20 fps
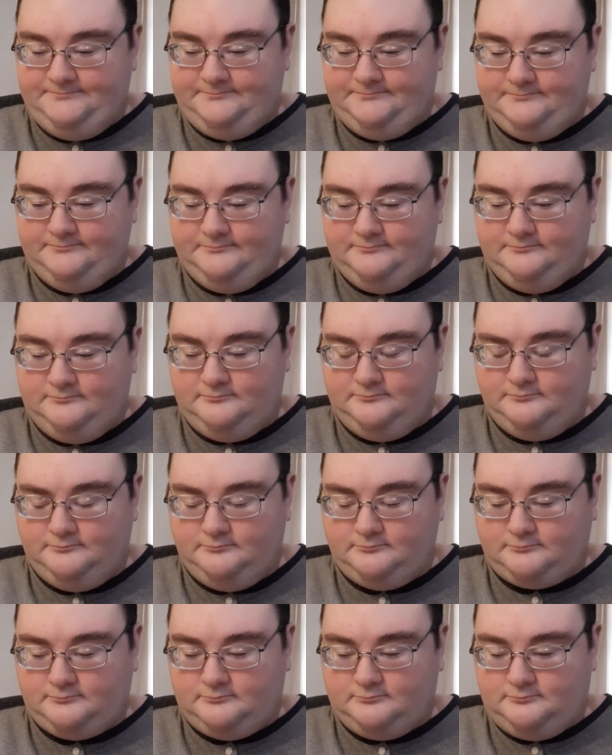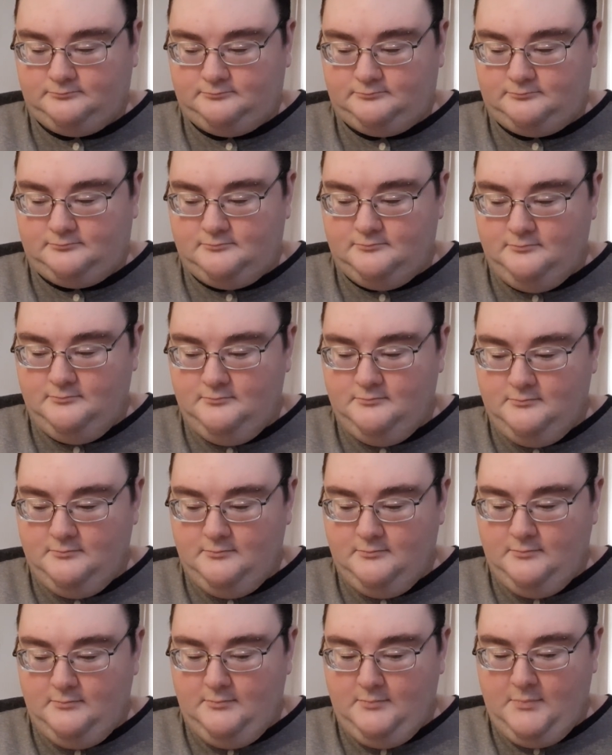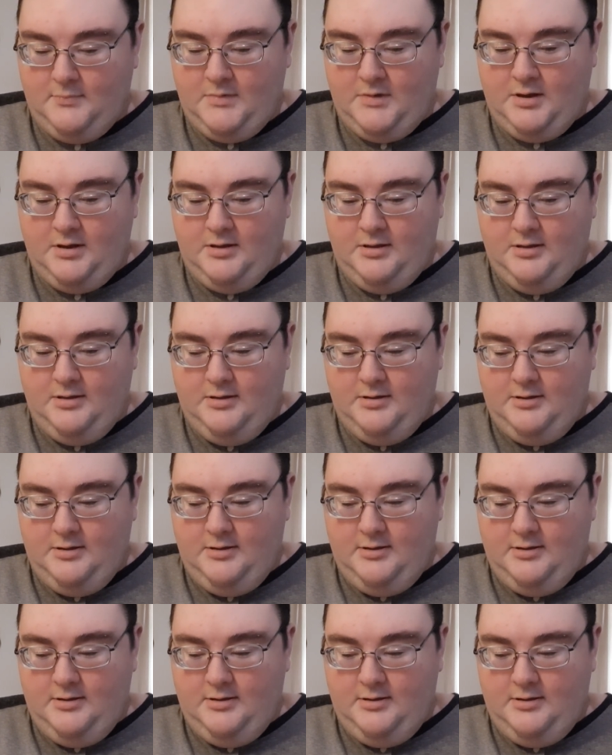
Nothing is said.